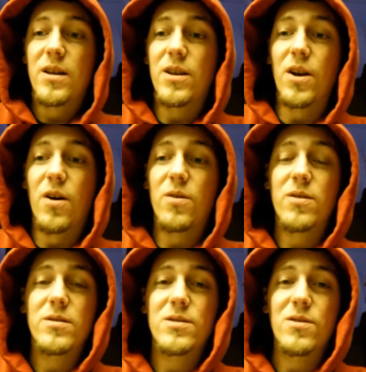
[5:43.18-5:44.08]
You know,
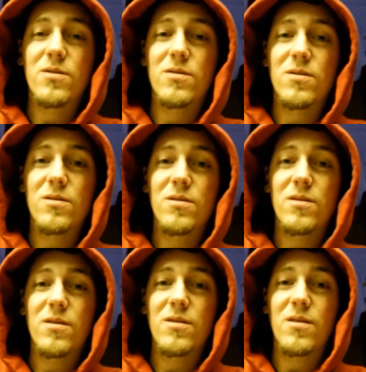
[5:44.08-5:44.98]
so
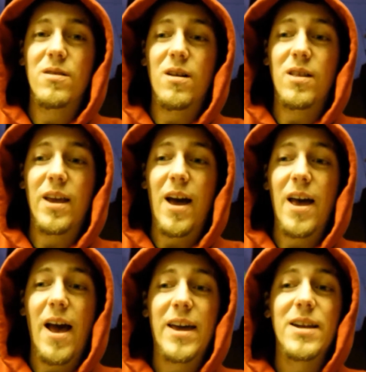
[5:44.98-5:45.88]
like
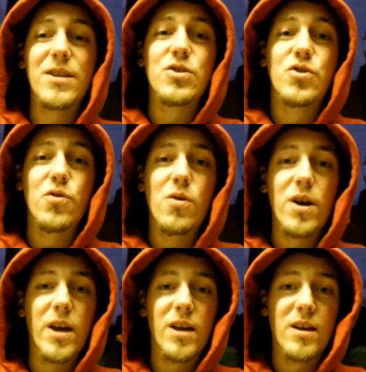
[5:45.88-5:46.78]
I, I can
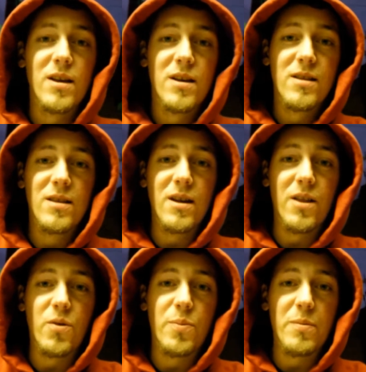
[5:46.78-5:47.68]
enjoy the
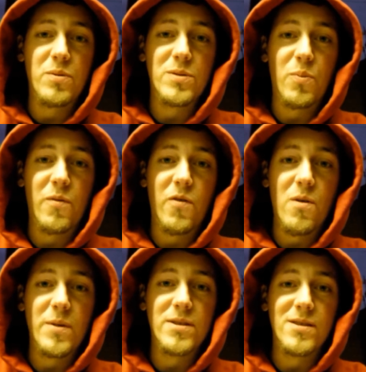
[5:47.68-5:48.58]
other people's
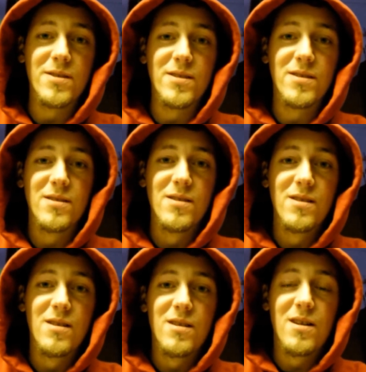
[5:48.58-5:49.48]
performances
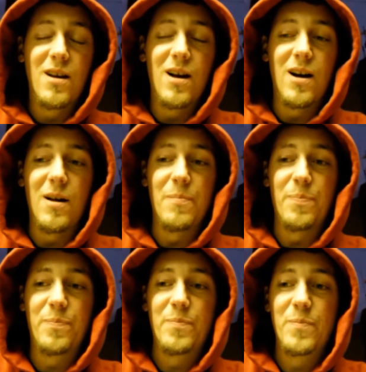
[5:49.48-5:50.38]
um,
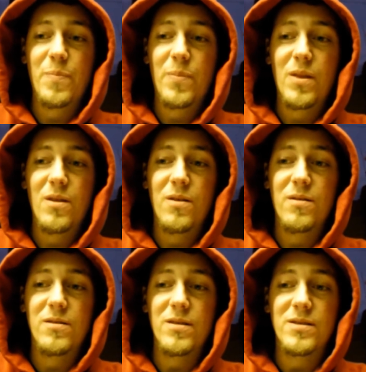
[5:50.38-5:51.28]

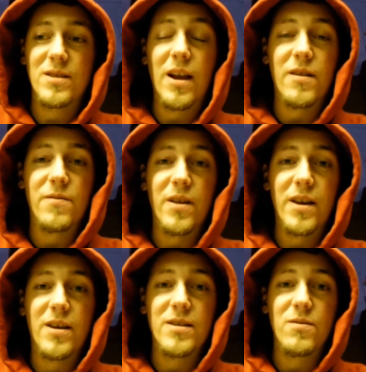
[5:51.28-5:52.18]
instead of
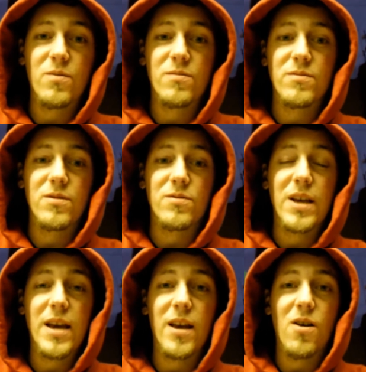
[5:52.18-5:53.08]
like you know,
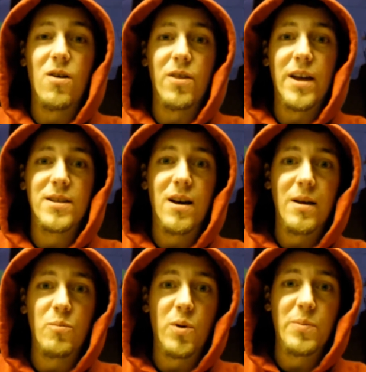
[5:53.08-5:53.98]
taking all that
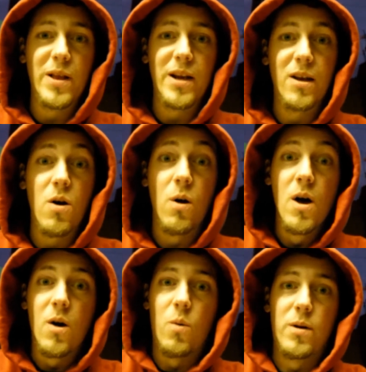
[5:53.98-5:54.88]
time for planning, oh,
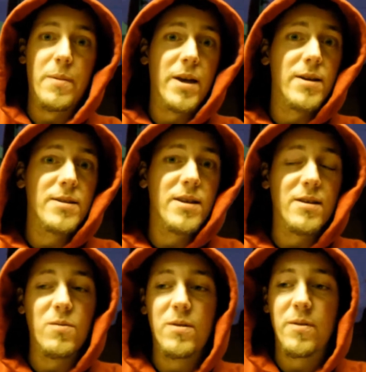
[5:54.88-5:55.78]
what am I going to
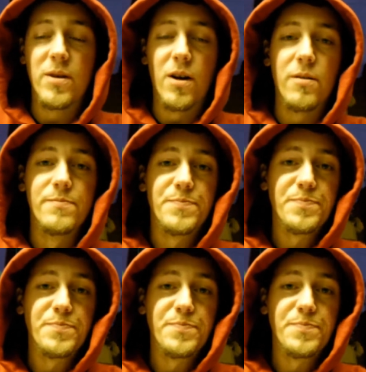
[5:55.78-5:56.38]
sing? What am I, you know?